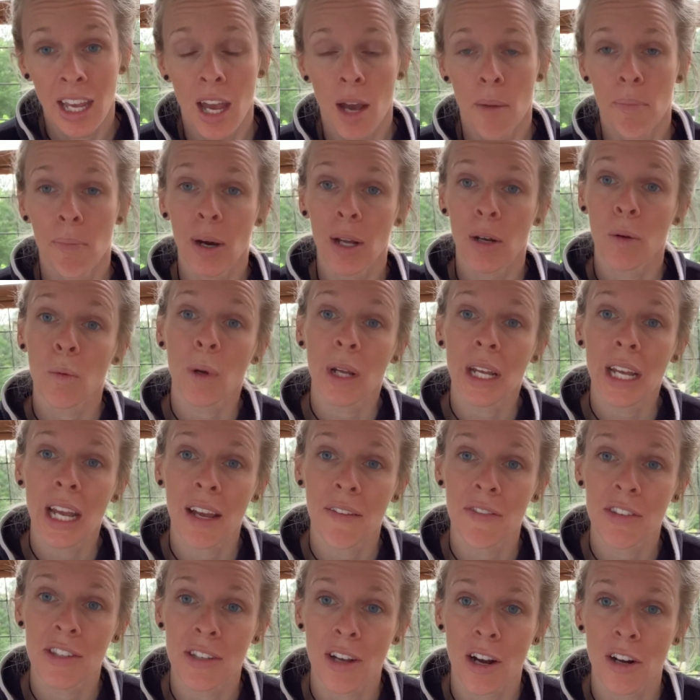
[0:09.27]
but we have
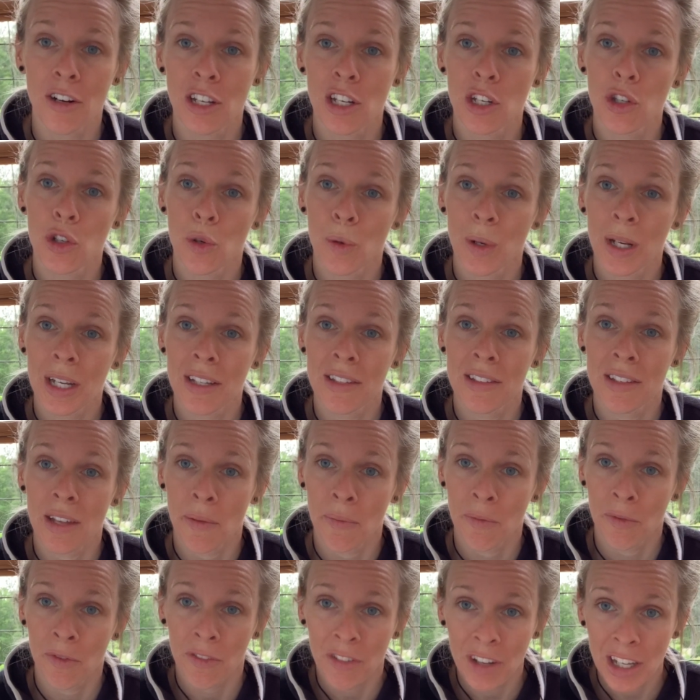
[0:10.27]
started doing
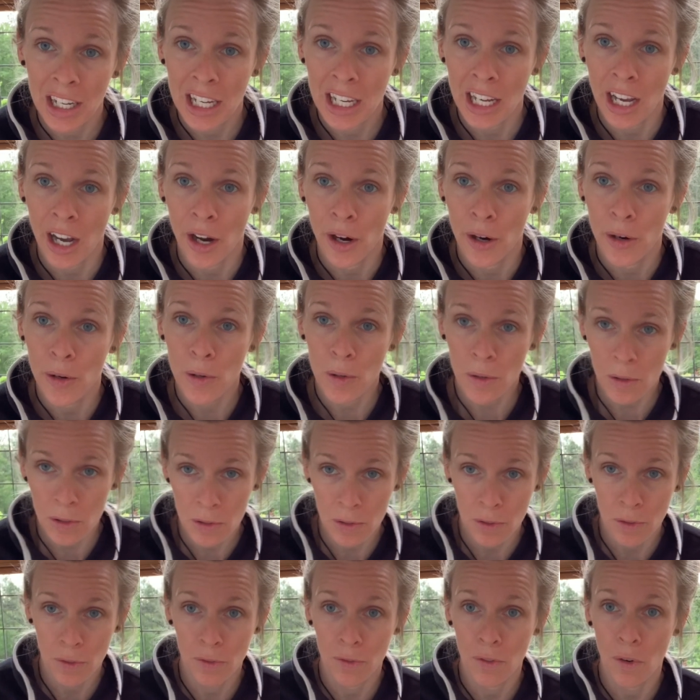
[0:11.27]
some
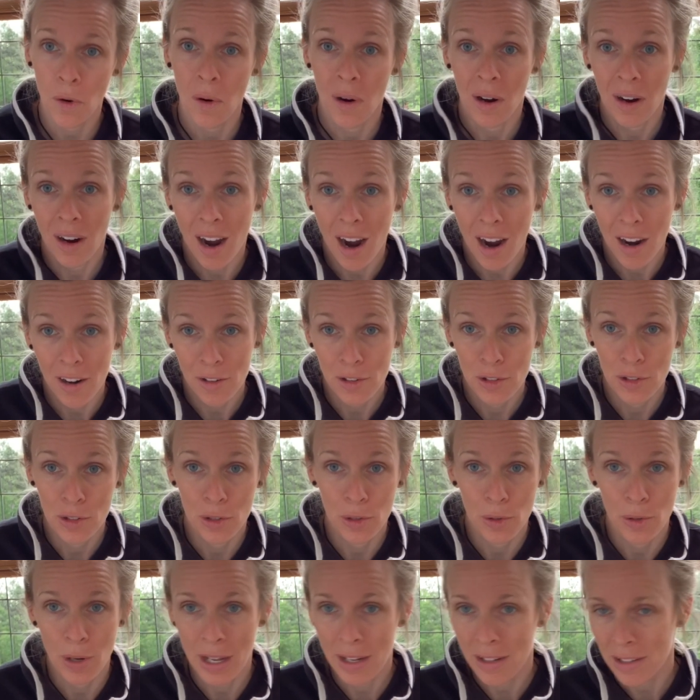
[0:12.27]
videos for our
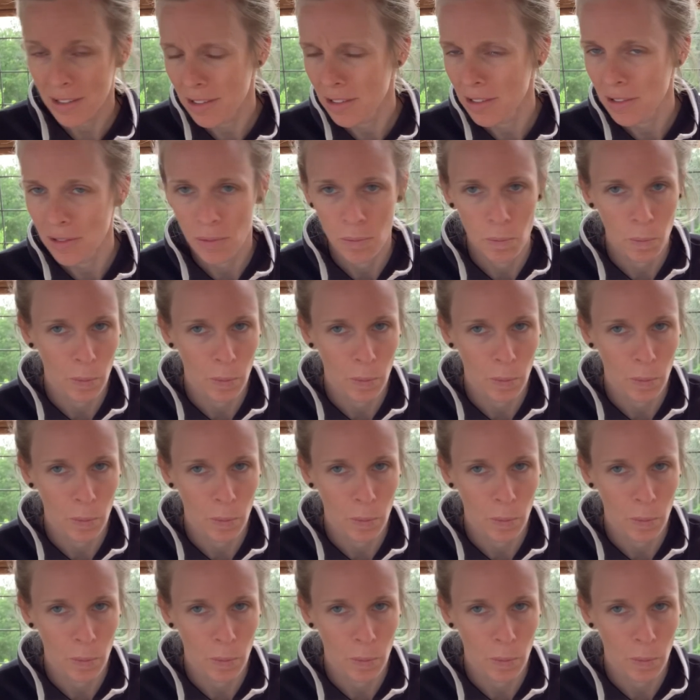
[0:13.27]
students.